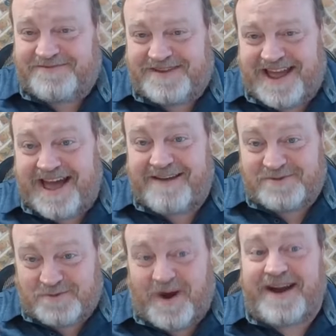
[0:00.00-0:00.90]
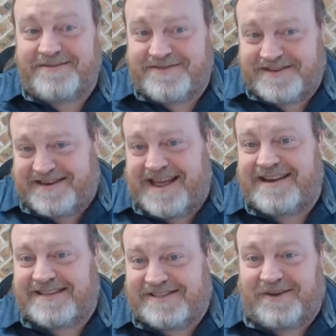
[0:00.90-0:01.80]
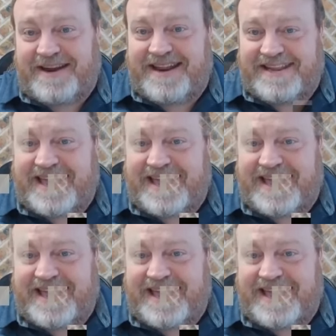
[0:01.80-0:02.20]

to have as wide of a net as they'll let it